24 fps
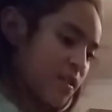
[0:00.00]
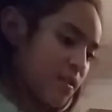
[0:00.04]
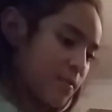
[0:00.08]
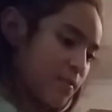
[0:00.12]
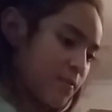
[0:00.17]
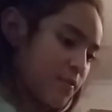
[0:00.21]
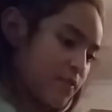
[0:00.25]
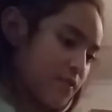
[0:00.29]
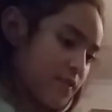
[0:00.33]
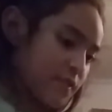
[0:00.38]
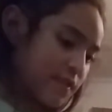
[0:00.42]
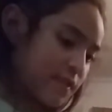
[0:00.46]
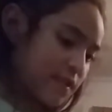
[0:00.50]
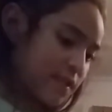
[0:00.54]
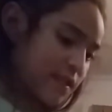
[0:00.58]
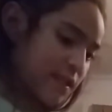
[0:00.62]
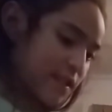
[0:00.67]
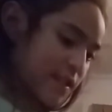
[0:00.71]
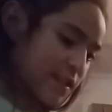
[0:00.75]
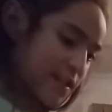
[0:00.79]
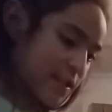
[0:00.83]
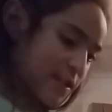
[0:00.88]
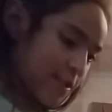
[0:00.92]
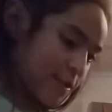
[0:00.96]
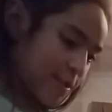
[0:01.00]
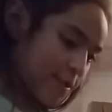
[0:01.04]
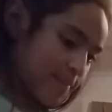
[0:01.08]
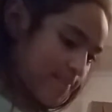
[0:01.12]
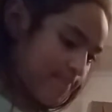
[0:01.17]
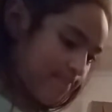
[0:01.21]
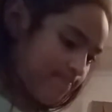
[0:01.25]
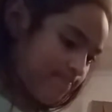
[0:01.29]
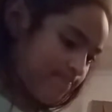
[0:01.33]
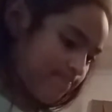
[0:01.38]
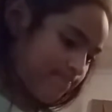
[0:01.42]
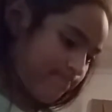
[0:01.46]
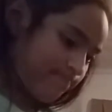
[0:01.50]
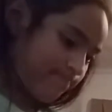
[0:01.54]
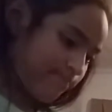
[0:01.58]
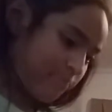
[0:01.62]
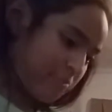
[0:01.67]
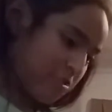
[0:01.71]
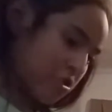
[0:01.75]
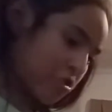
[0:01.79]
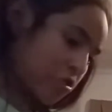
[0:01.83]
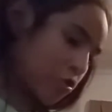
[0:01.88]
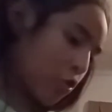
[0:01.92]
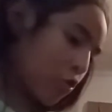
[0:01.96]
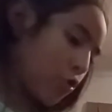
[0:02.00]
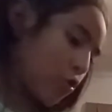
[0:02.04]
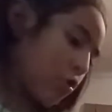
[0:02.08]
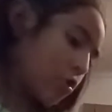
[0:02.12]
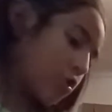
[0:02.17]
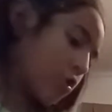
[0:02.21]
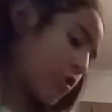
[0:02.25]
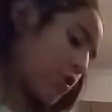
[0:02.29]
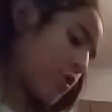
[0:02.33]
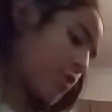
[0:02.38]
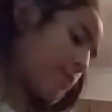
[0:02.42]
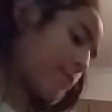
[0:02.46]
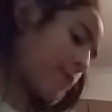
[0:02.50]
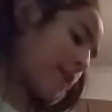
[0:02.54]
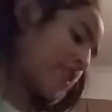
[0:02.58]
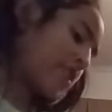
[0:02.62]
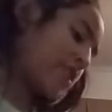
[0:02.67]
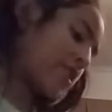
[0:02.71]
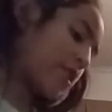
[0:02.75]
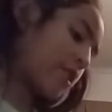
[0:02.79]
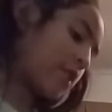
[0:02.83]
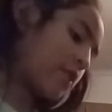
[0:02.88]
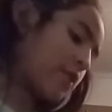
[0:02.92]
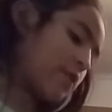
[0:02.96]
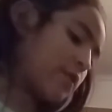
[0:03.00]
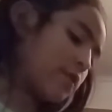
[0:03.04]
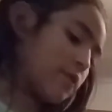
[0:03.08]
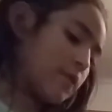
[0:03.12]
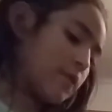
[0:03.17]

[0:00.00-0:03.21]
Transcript: Good, there's nothing in there. Just go look on my channel.